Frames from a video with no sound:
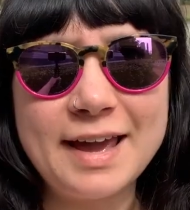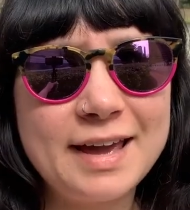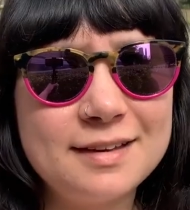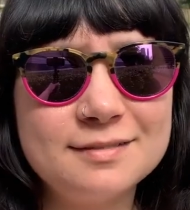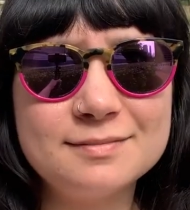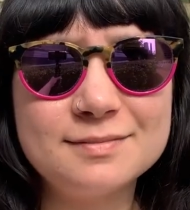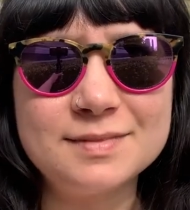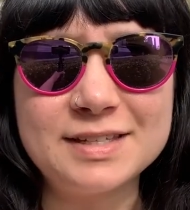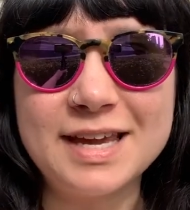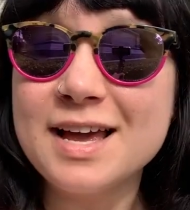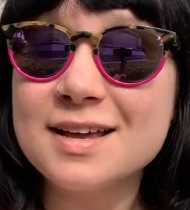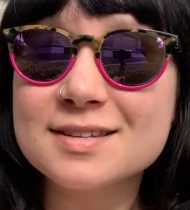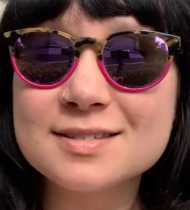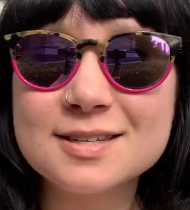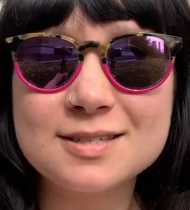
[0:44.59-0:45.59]
And
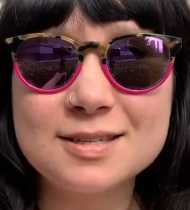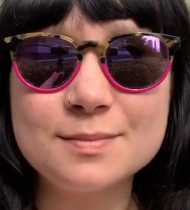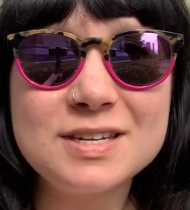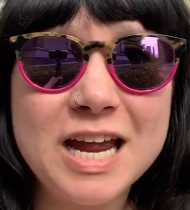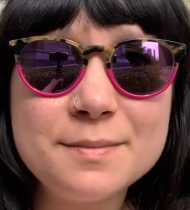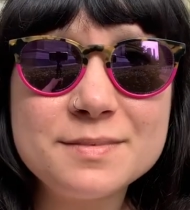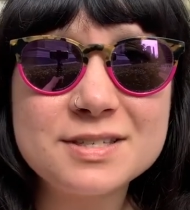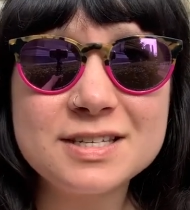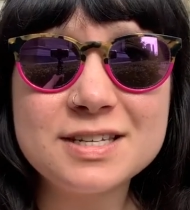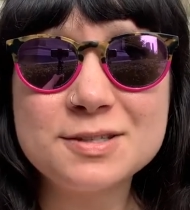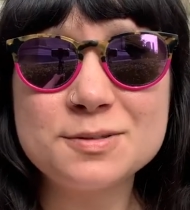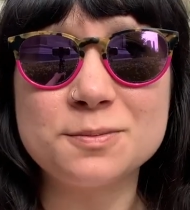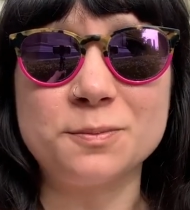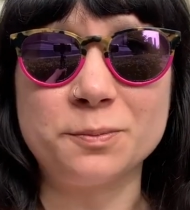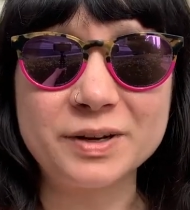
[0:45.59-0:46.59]
yes, sometimes it
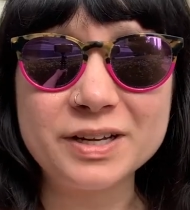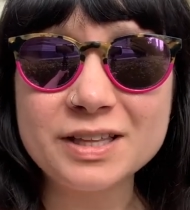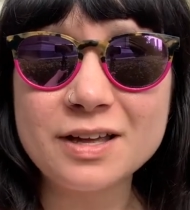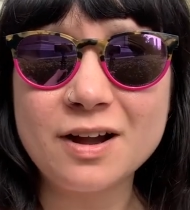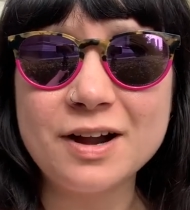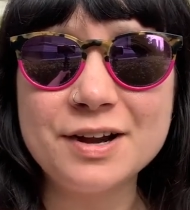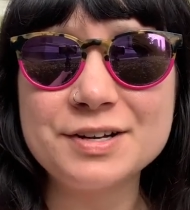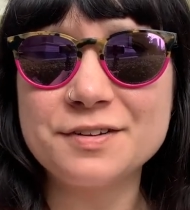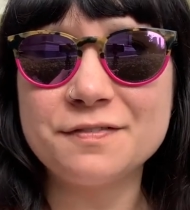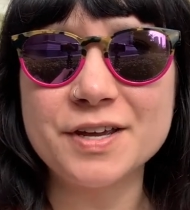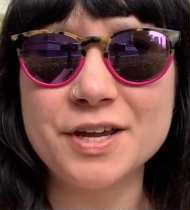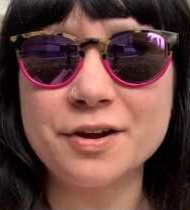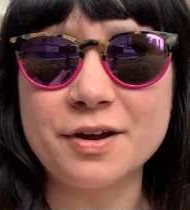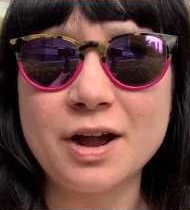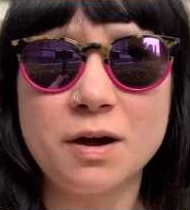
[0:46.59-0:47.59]
is really hard to
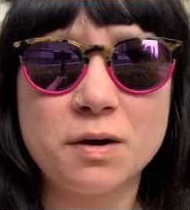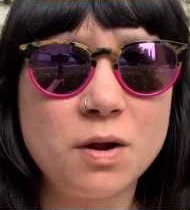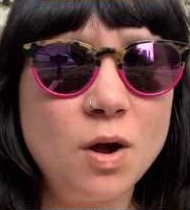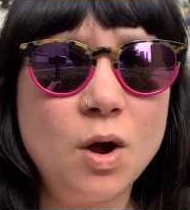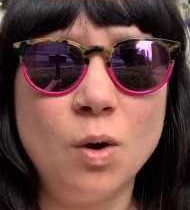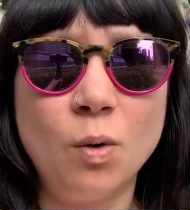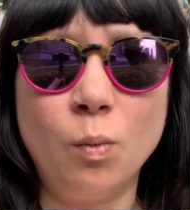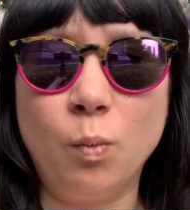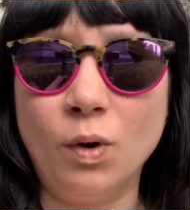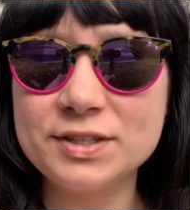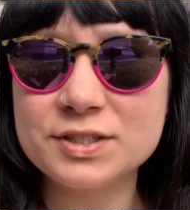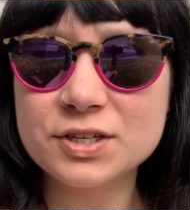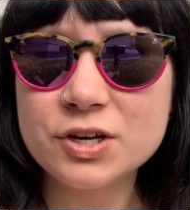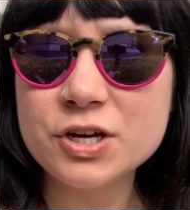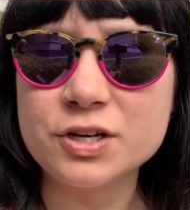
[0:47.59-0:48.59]
figure out
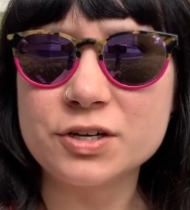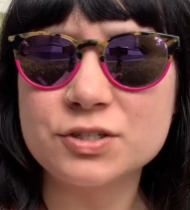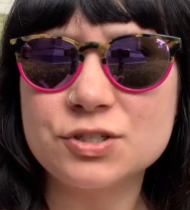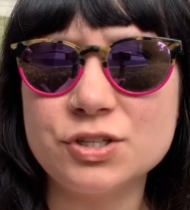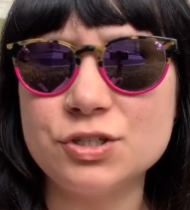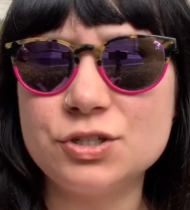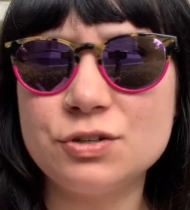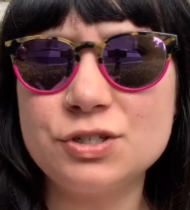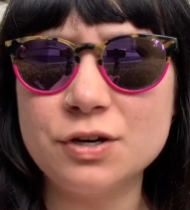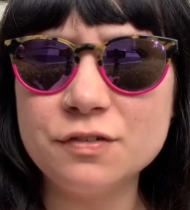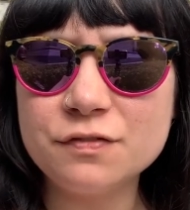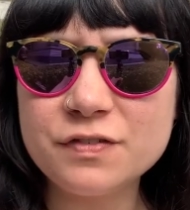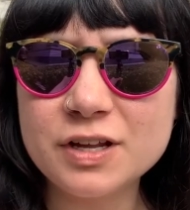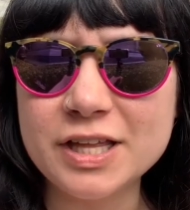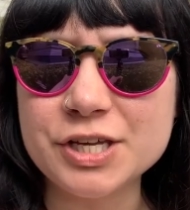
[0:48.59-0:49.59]
what to cook so that you
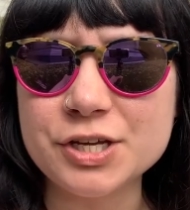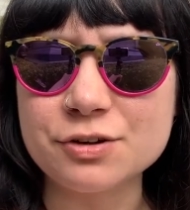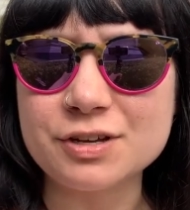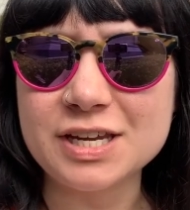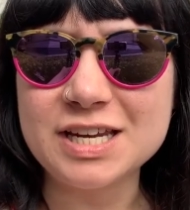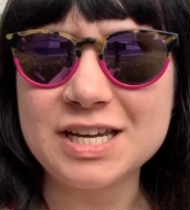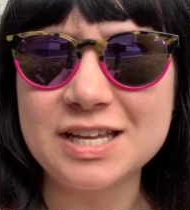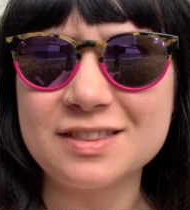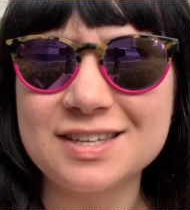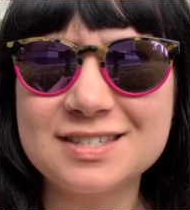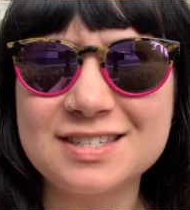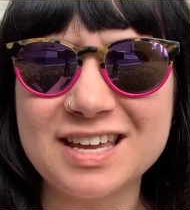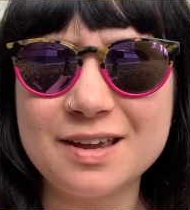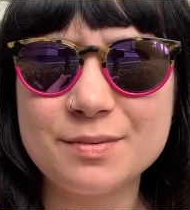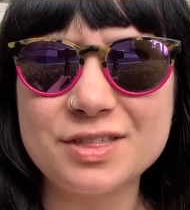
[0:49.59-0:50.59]
don't feel like you're eating the
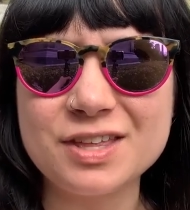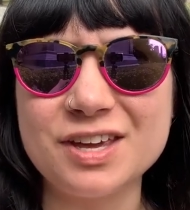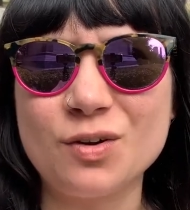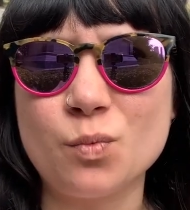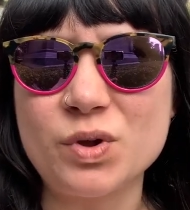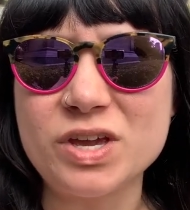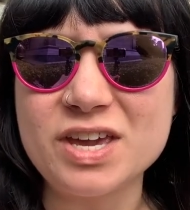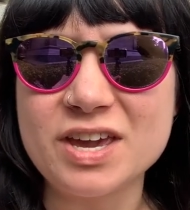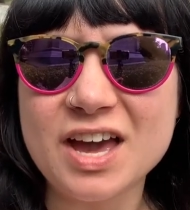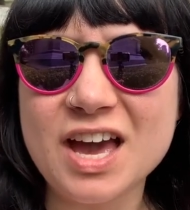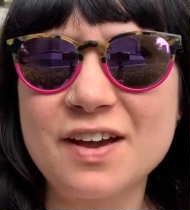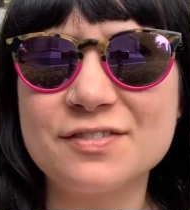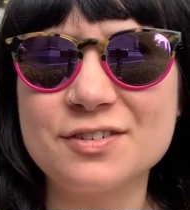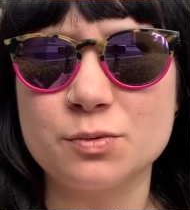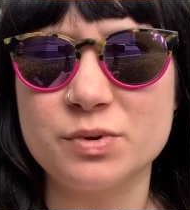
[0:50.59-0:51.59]
same thing week
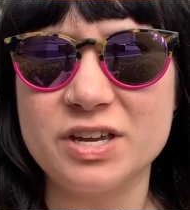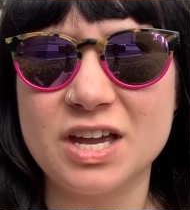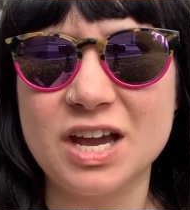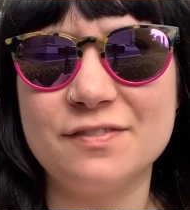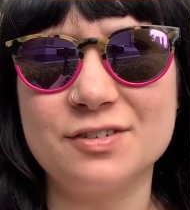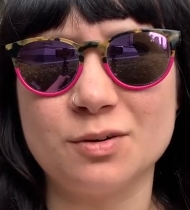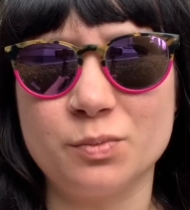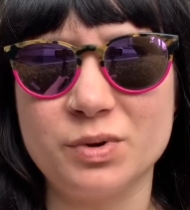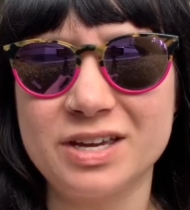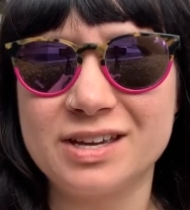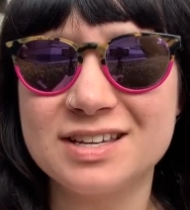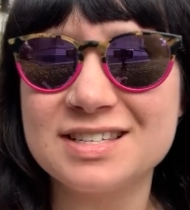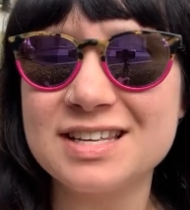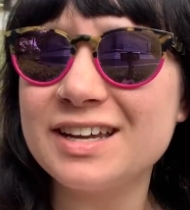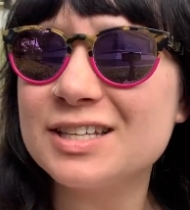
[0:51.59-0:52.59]
after week after week,
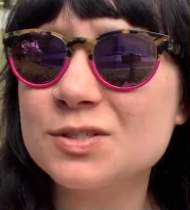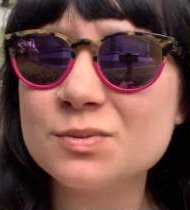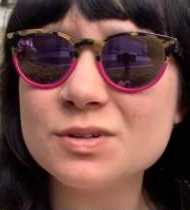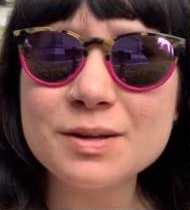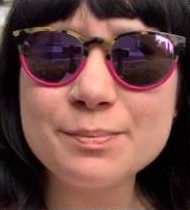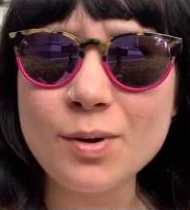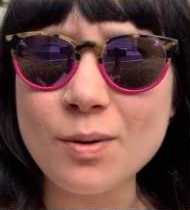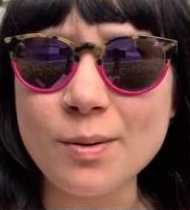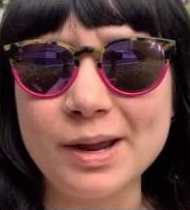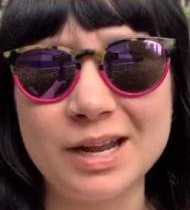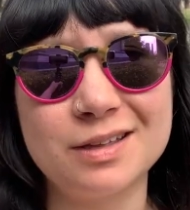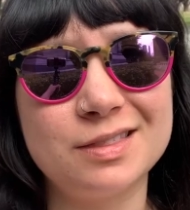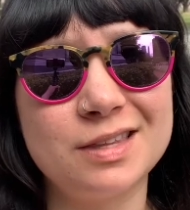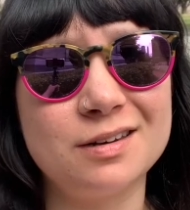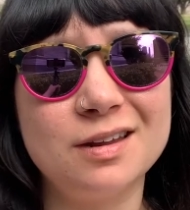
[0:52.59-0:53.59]
because that gets really
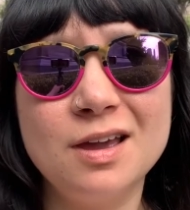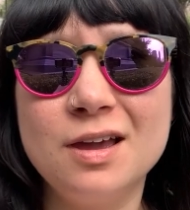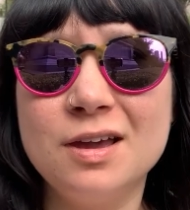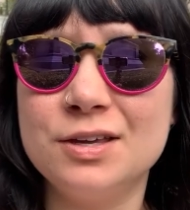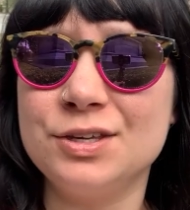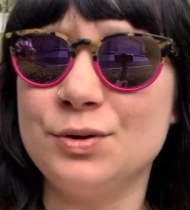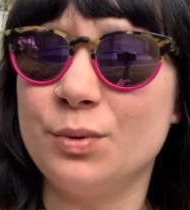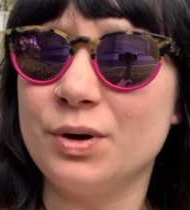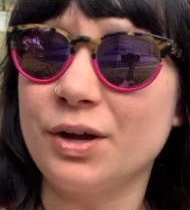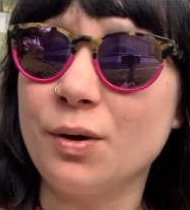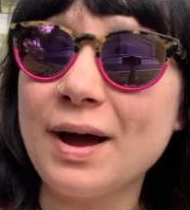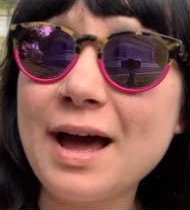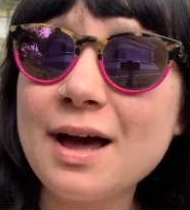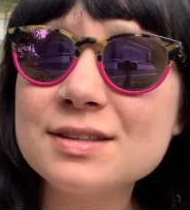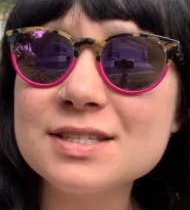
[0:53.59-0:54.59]
boring. And then you want to
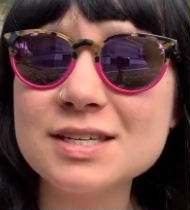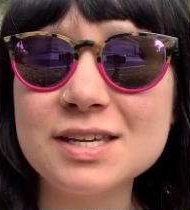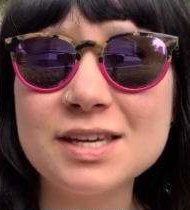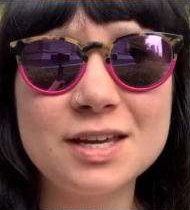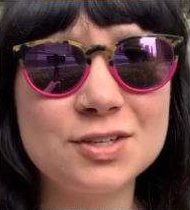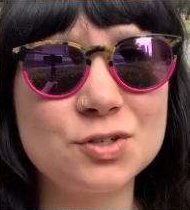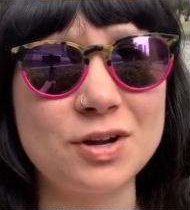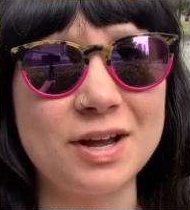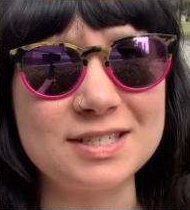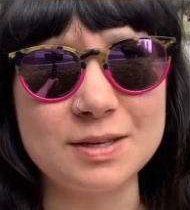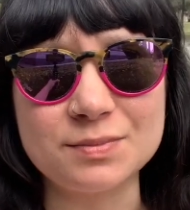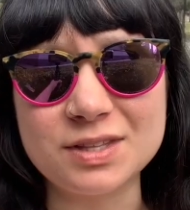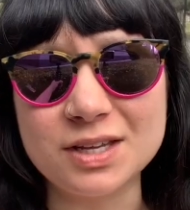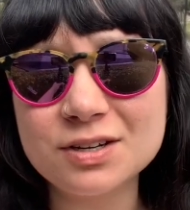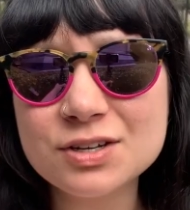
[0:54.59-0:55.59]
go out to eat, try
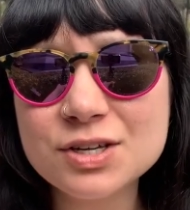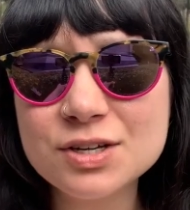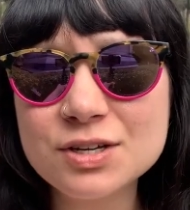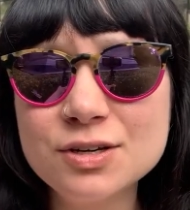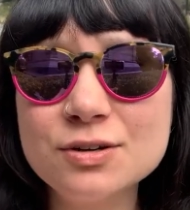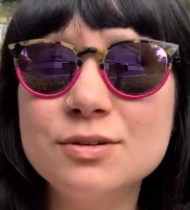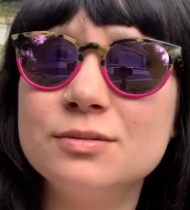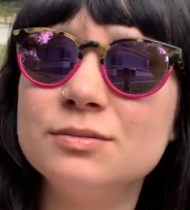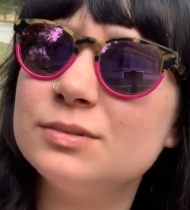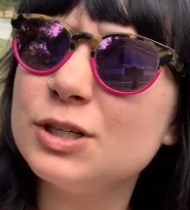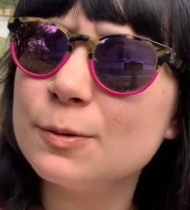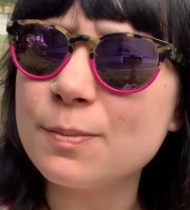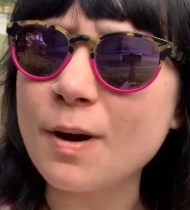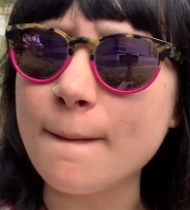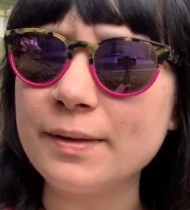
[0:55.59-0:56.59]
something new.
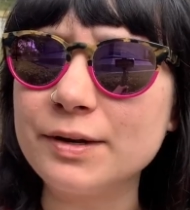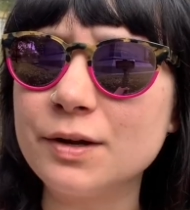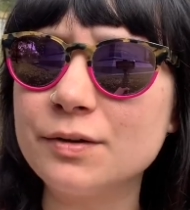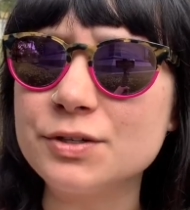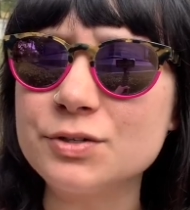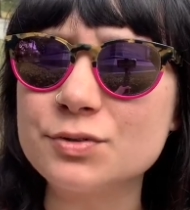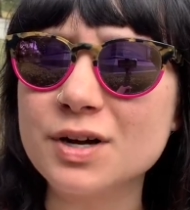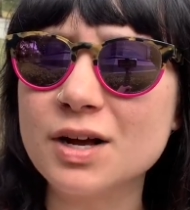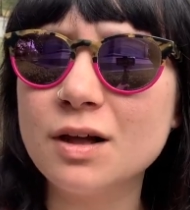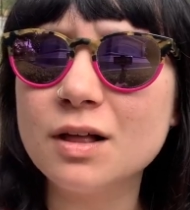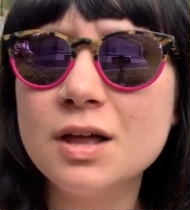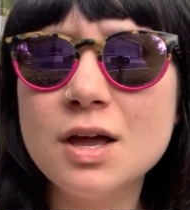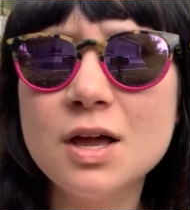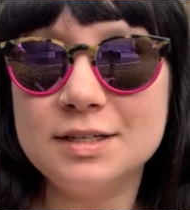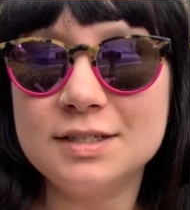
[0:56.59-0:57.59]
You probably know the drill.